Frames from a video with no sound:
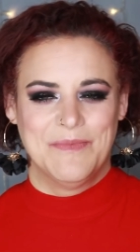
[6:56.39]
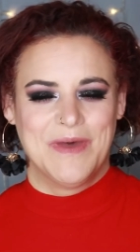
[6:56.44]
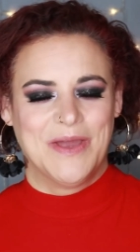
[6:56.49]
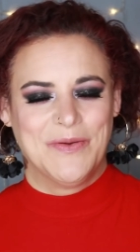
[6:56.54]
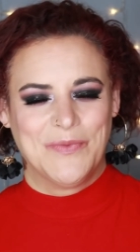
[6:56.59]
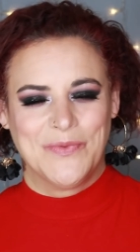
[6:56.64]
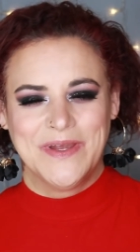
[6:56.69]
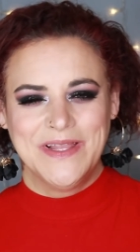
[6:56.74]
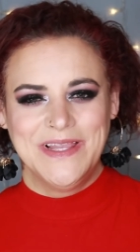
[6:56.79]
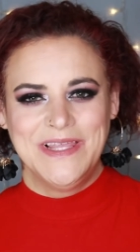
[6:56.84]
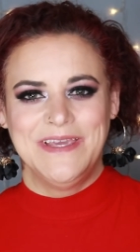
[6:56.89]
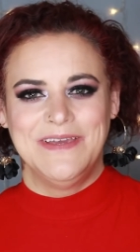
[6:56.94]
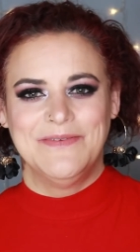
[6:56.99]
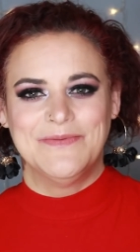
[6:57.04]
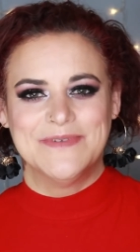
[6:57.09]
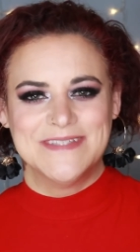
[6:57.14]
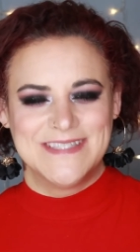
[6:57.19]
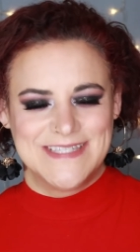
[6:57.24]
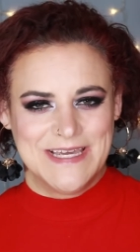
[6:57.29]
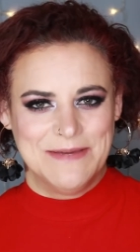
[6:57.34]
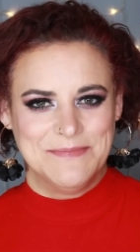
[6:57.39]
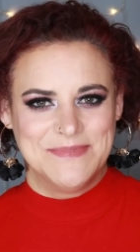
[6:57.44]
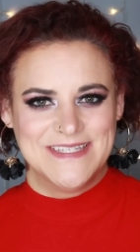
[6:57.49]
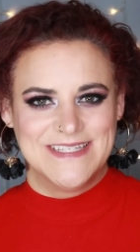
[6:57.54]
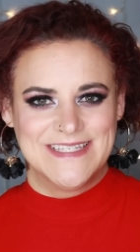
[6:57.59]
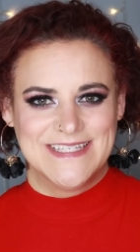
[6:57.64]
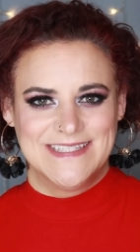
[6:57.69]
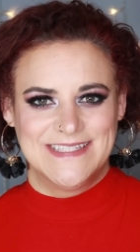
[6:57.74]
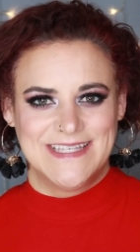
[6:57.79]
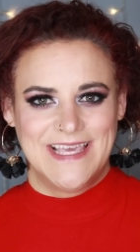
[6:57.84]
I really was
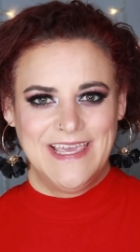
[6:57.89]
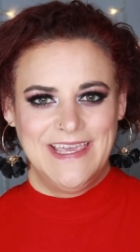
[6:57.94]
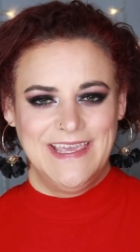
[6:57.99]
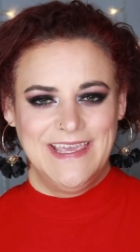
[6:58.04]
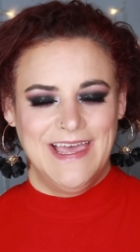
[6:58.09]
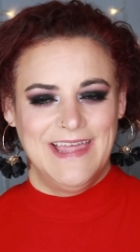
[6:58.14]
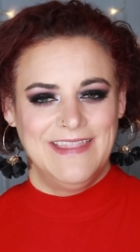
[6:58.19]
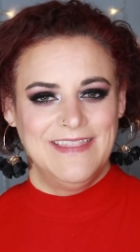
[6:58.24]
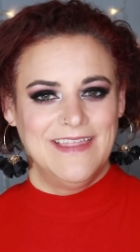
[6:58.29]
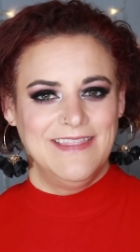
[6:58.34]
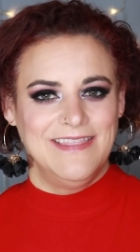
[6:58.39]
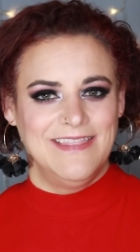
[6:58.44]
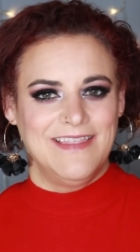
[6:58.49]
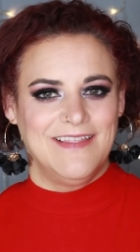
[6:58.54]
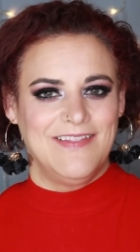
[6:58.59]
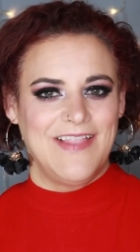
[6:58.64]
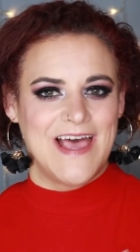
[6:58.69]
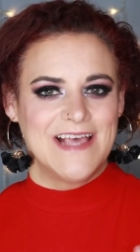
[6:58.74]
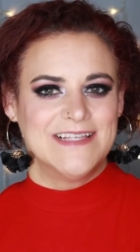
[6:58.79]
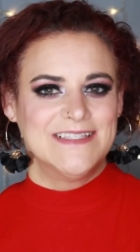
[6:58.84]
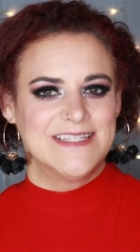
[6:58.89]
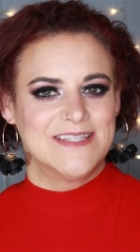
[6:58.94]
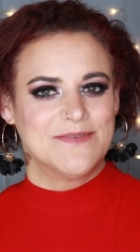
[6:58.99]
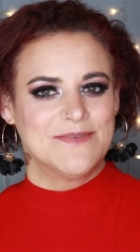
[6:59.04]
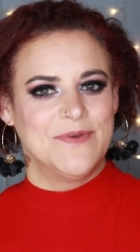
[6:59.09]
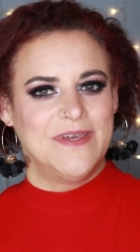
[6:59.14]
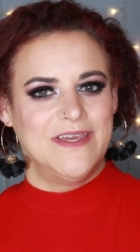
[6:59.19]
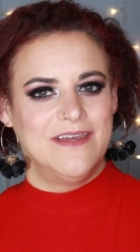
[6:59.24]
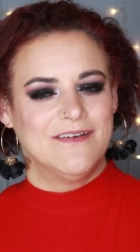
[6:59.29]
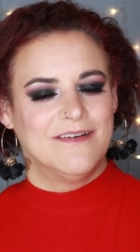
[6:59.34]
tempted to say, and then the last
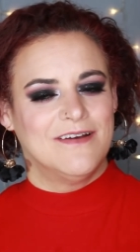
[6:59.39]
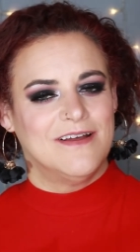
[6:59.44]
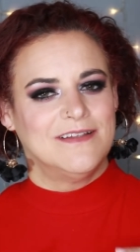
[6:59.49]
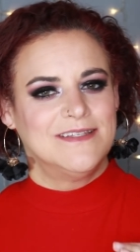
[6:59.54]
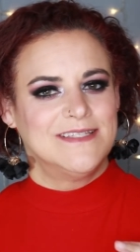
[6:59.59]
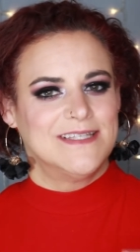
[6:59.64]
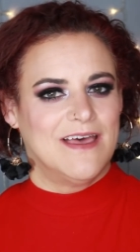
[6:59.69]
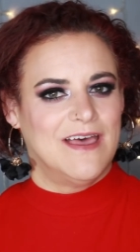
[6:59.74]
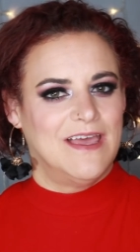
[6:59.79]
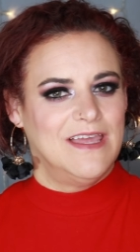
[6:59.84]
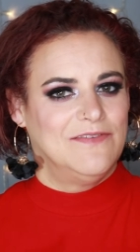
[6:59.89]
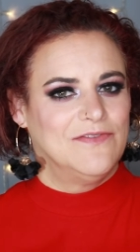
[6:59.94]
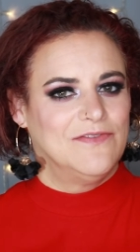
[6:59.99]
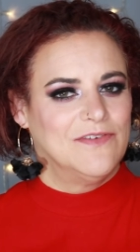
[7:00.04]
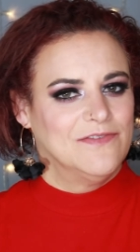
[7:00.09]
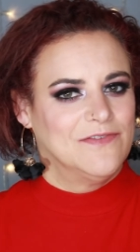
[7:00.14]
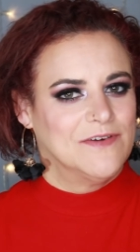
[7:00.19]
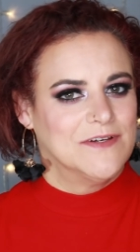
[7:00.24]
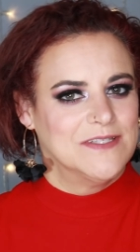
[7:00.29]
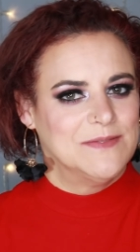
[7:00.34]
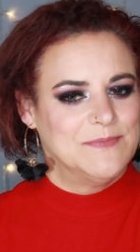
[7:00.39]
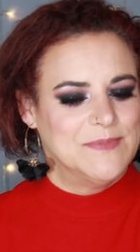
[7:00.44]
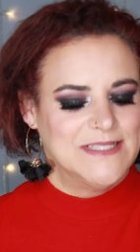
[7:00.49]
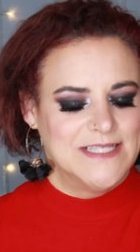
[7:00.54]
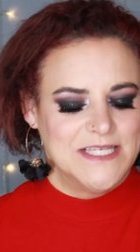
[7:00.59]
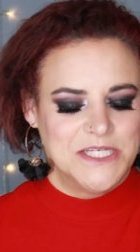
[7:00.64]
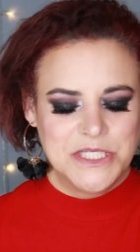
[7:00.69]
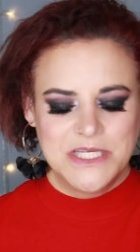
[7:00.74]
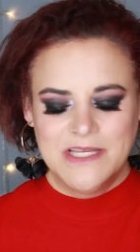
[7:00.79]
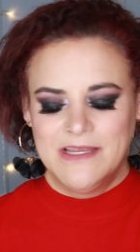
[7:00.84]
three are all tied for first
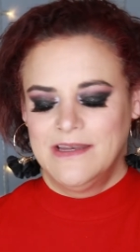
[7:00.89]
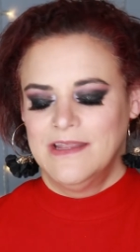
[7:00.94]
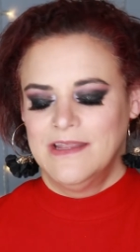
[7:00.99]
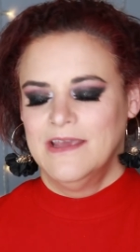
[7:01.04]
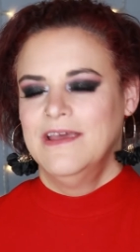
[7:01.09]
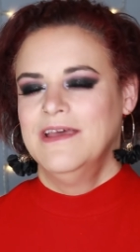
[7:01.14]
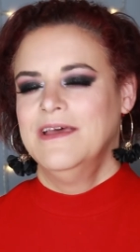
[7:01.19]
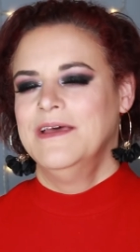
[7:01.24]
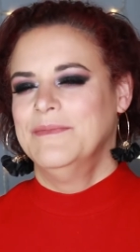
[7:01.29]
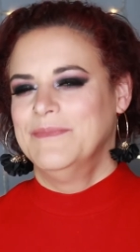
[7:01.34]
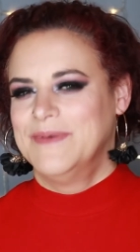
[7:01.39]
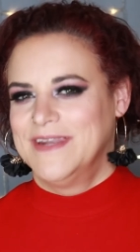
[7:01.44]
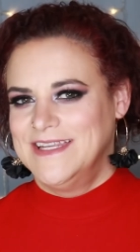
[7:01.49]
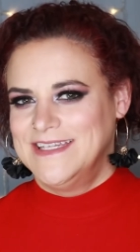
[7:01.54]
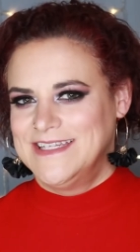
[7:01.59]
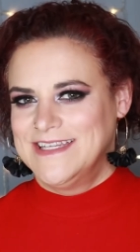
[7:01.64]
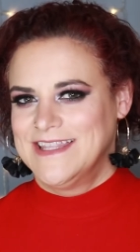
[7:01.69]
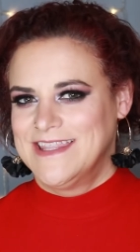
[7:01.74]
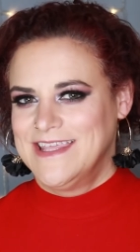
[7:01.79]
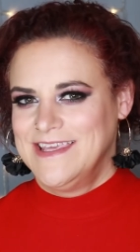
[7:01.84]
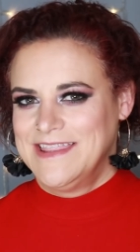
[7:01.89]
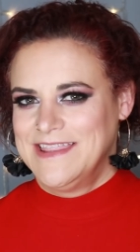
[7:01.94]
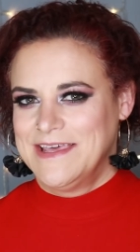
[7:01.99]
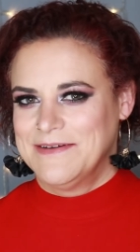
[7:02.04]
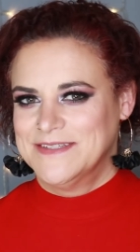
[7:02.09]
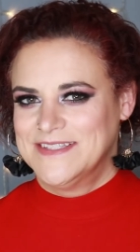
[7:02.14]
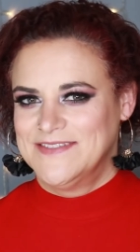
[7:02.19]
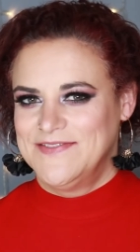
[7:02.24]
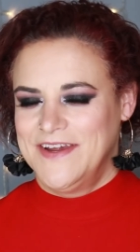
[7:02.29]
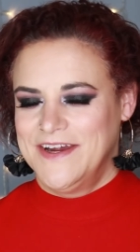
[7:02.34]
position, but I didn't think that
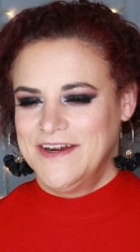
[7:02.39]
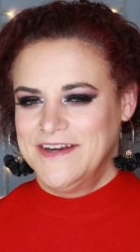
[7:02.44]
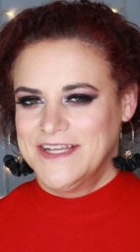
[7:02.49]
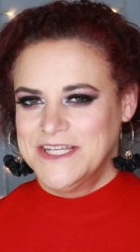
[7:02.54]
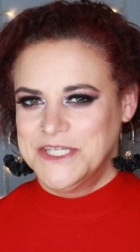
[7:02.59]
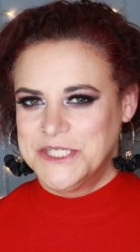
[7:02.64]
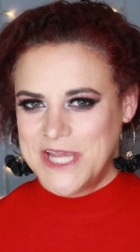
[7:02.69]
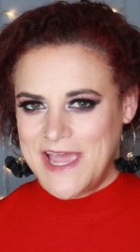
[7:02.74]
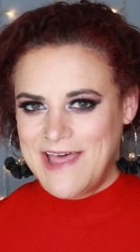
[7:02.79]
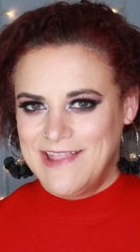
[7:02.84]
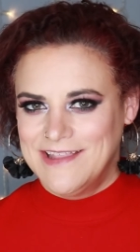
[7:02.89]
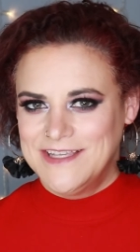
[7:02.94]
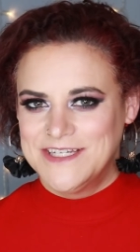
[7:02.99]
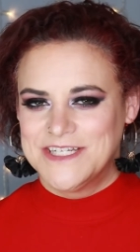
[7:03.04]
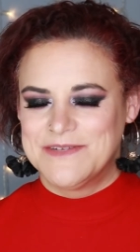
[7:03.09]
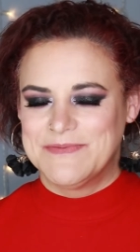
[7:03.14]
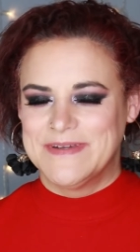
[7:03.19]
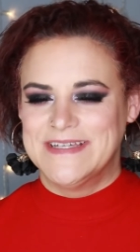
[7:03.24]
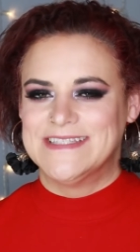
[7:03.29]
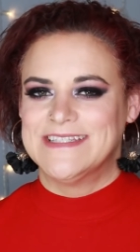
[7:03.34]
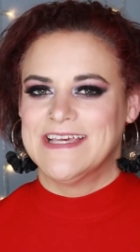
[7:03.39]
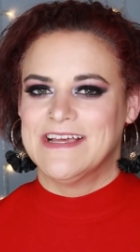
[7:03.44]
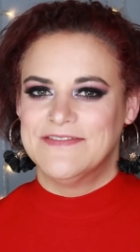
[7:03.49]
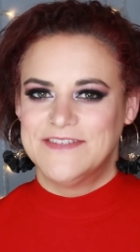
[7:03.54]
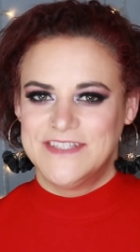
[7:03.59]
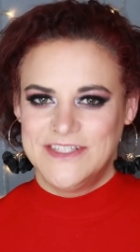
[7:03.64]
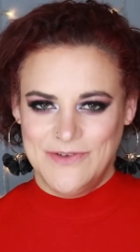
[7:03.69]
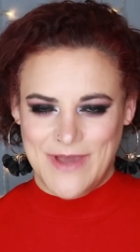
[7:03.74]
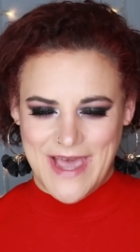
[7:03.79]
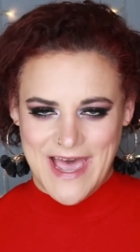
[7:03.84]
was fair and I challenged
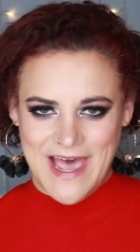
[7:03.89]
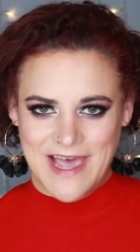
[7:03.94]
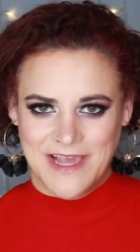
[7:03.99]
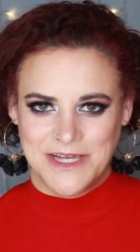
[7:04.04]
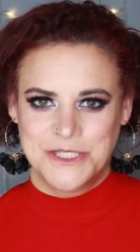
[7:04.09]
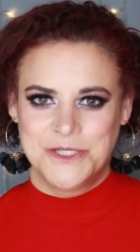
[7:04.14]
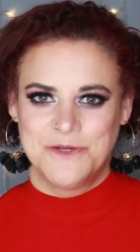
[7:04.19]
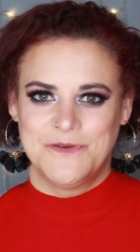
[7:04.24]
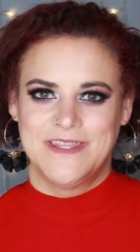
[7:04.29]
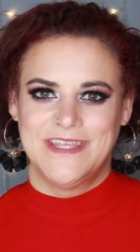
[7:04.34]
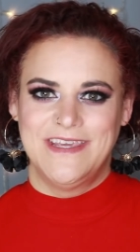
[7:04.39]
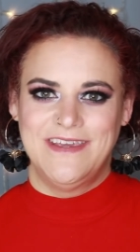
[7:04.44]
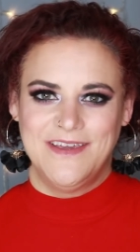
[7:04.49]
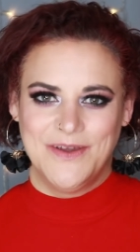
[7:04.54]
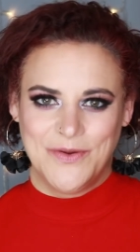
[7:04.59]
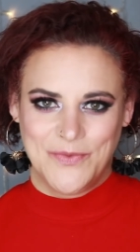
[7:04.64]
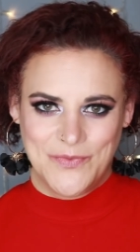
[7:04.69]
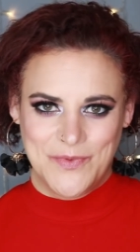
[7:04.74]
myself to actually